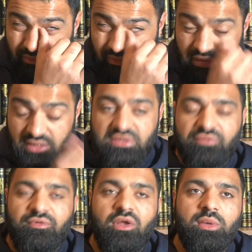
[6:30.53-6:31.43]
is the
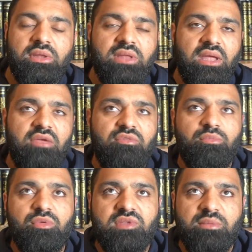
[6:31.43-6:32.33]
following: that if
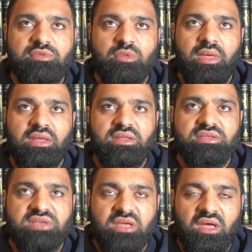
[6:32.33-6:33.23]
Muslims are paying the
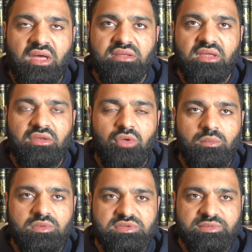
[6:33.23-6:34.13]
zakat and
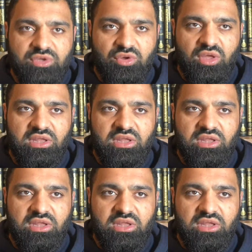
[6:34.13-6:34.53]
non-Muslims are not,